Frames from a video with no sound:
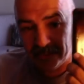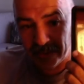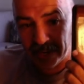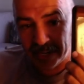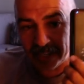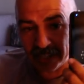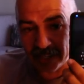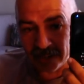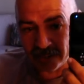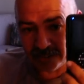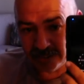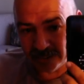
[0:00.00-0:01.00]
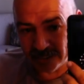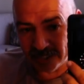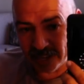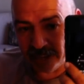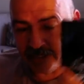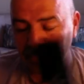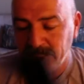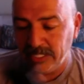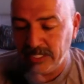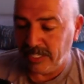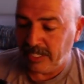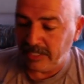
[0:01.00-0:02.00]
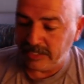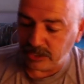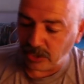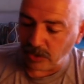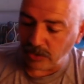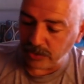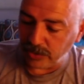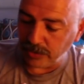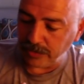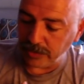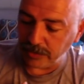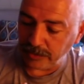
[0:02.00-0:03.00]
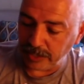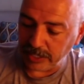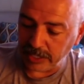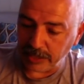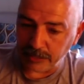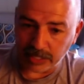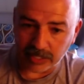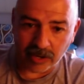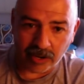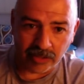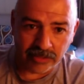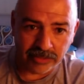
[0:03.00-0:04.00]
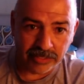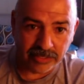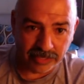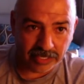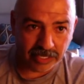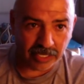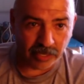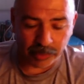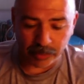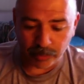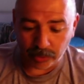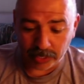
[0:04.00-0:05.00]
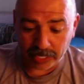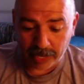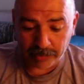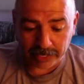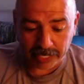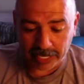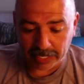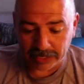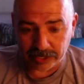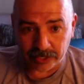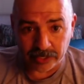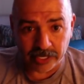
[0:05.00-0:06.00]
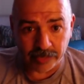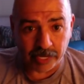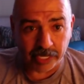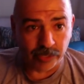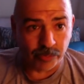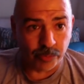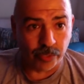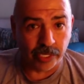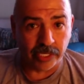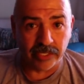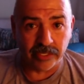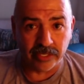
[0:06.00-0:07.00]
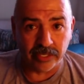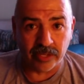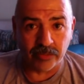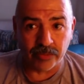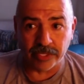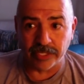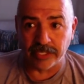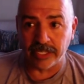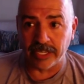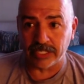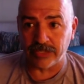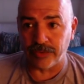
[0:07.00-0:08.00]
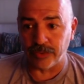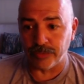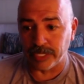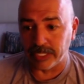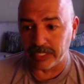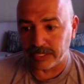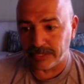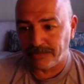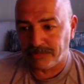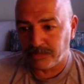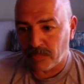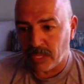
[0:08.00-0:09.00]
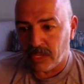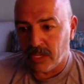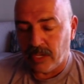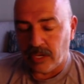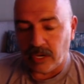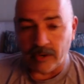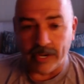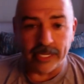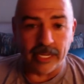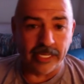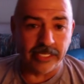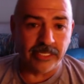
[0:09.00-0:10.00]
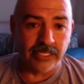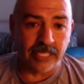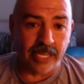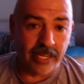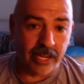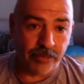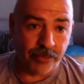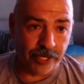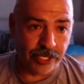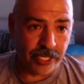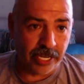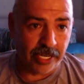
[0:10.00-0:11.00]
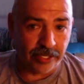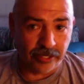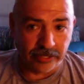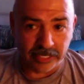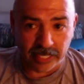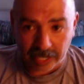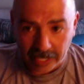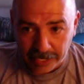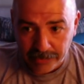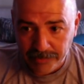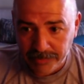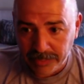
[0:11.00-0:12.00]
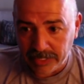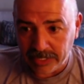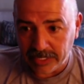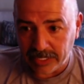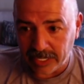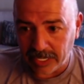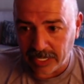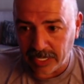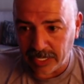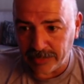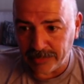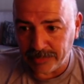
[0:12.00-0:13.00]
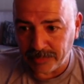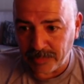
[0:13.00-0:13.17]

ready to go. Okay? So you feel free to give me a call, and I'll be more than happy to answer and make it a point within the next few minutes. All right, guys. Hey, I appreciate your time. Okay,